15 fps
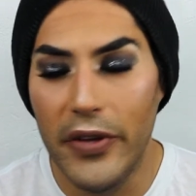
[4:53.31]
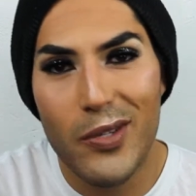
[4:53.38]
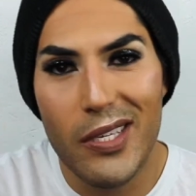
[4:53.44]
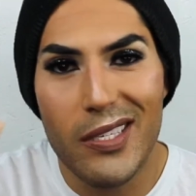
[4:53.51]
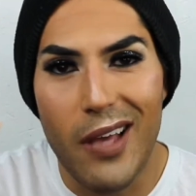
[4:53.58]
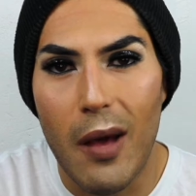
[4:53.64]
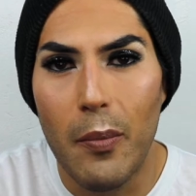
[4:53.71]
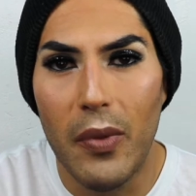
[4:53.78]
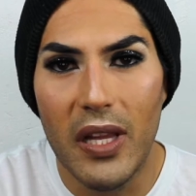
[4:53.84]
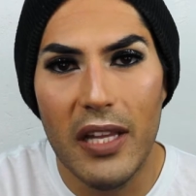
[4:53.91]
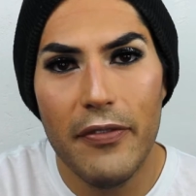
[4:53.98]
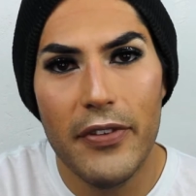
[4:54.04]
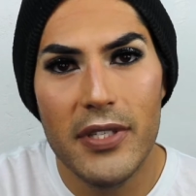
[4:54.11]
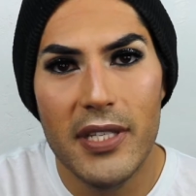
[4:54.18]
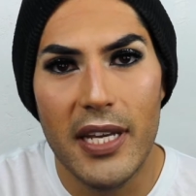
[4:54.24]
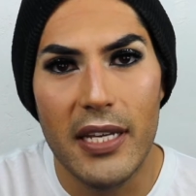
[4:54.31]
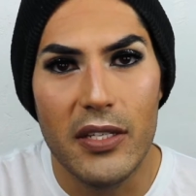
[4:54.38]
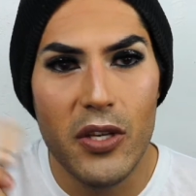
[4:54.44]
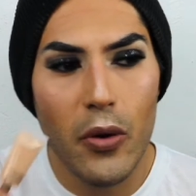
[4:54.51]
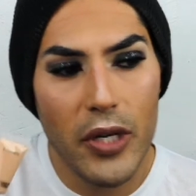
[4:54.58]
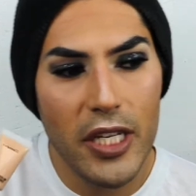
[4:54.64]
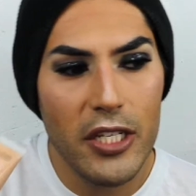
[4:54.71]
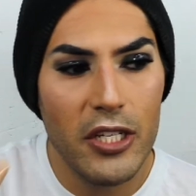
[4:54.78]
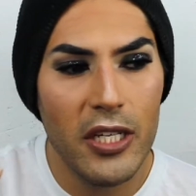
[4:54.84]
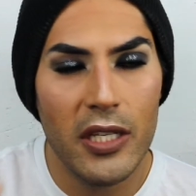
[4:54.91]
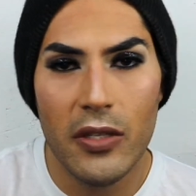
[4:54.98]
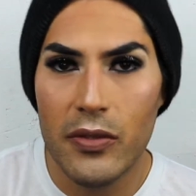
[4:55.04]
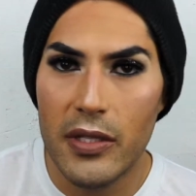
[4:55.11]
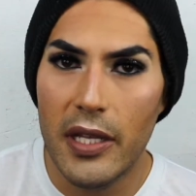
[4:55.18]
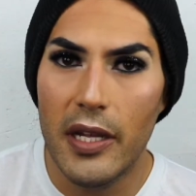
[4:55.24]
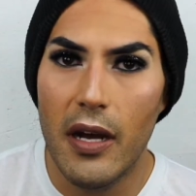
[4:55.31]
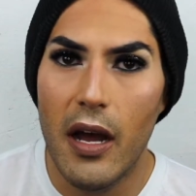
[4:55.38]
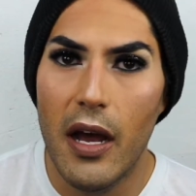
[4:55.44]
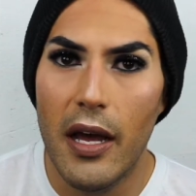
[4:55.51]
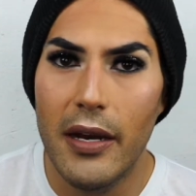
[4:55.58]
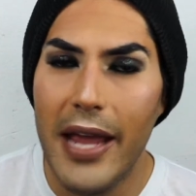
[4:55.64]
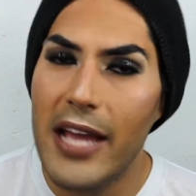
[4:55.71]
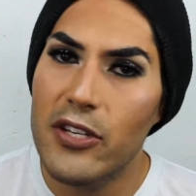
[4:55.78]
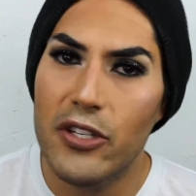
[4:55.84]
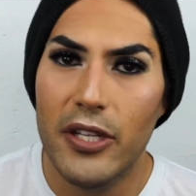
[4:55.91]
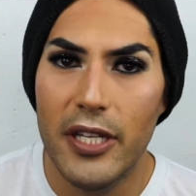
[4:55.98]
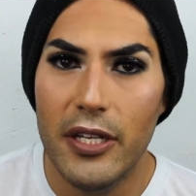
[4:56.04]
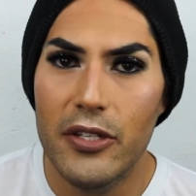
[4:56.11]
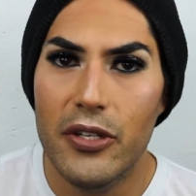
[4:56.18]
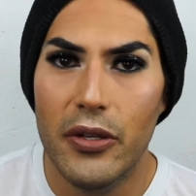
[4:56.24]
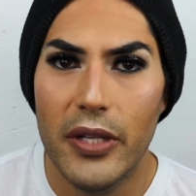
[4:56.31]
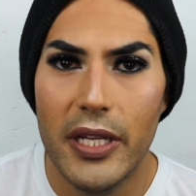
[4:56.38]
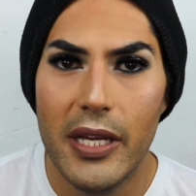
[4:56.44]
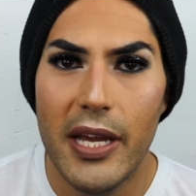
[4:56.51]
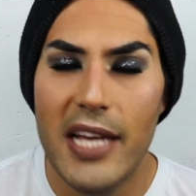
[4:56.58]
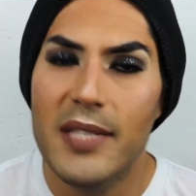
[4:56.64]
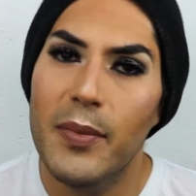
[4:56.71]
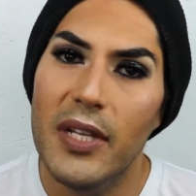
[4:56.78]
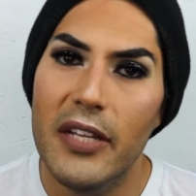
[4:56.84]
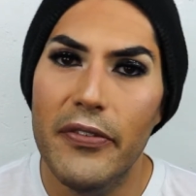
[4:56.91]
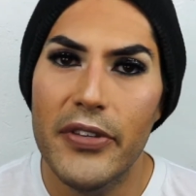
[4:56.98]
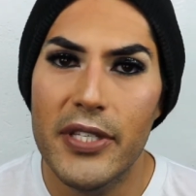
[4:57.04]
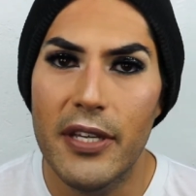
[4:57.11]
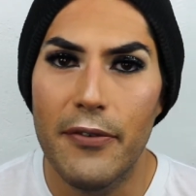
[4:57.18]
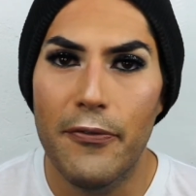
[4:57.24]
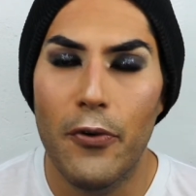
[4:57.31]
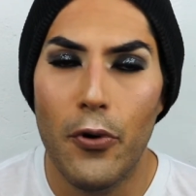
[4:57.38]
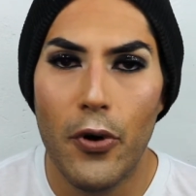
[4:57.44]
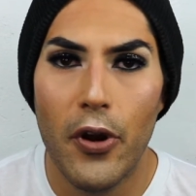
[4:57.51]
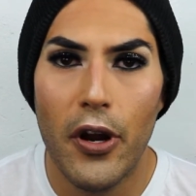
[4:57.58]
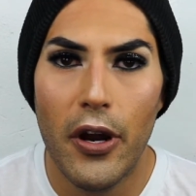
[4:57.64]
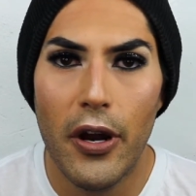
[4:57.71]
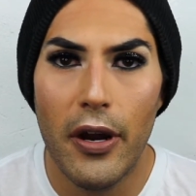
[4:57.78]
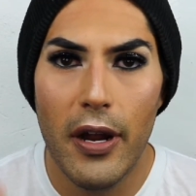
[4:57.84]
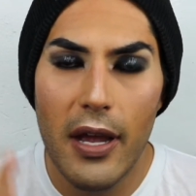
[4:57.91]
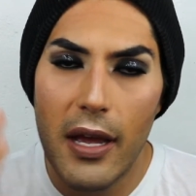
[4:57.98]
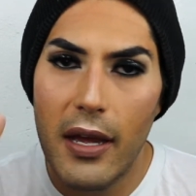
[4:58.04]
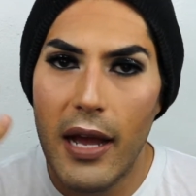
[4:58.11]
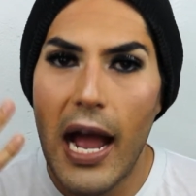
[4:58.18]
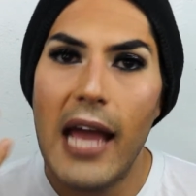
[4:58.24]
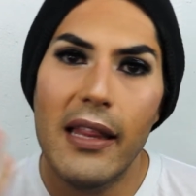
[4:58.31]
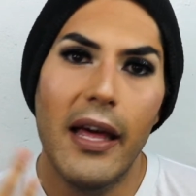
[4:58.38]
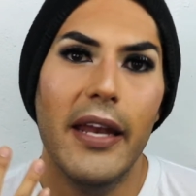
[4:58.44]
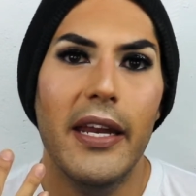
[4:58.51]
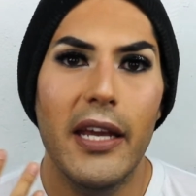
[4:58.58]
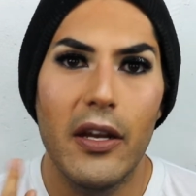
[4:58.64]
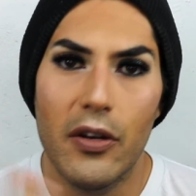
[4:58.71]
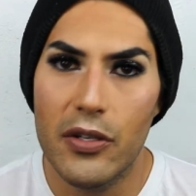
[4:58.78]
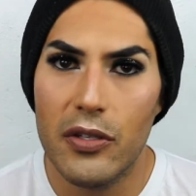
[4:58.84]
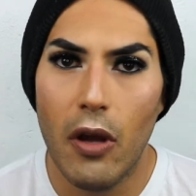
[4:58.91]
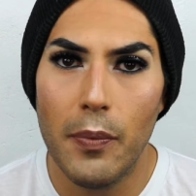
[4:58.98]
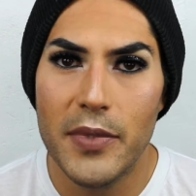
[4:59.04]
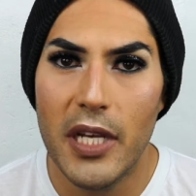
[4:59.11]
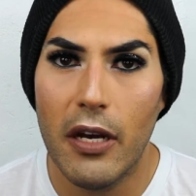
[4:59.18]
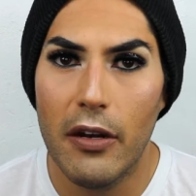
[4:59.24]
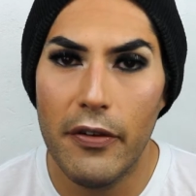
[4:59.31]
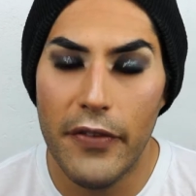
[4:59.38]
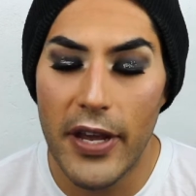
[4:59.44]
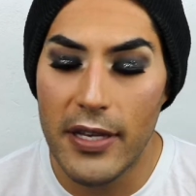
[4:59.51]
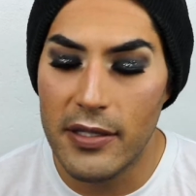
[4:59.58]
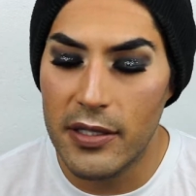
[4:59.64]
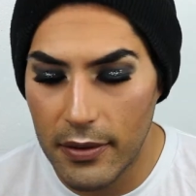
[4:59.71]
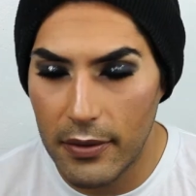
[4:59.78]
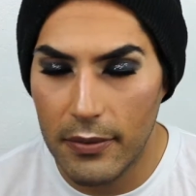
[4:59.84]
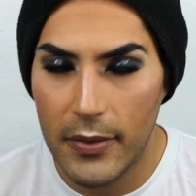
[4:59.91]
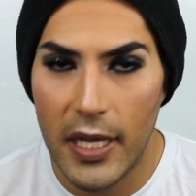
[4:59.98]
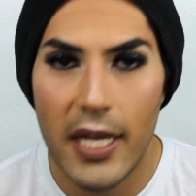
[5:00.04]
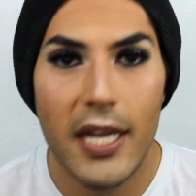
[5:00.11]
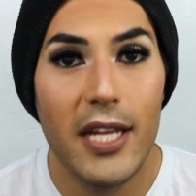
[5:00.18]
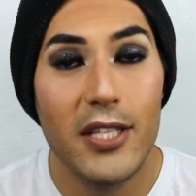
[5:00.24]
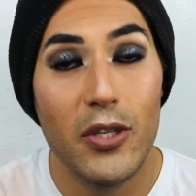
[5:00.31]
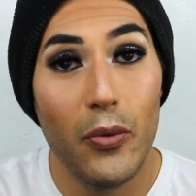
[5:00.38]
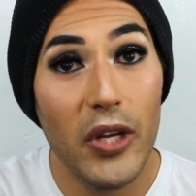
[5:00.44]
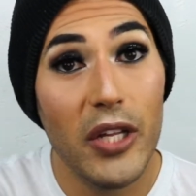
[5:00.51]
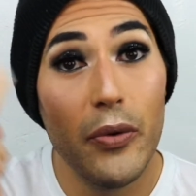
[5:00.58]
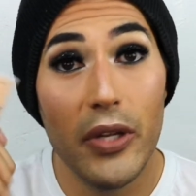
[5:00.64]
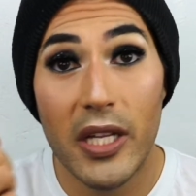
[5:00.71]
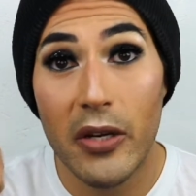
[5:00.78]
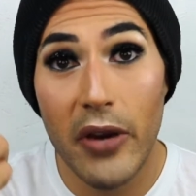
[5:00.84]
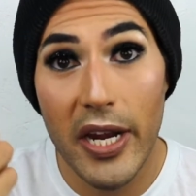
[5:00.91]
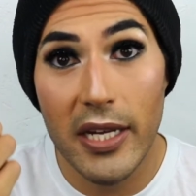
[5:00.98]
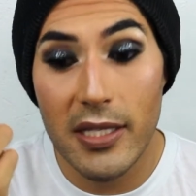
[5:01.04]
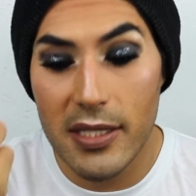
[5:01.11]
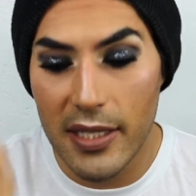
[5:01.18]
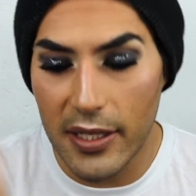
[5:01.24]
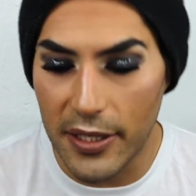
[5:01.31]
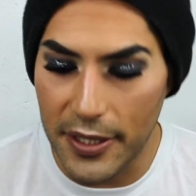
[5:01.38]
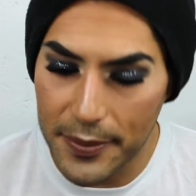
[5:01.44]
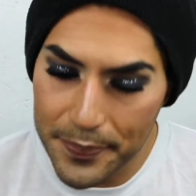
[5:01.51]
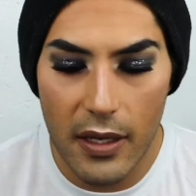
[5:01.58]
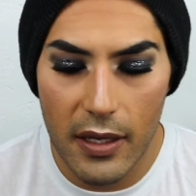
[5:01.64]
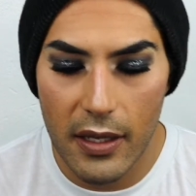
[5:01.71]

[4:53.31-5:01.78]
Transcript: This is on Maleficent. Tony G used it on Angelina Jolie as Maleficent for her highlighting and her sculpting on her face. It's a really, really great concealer.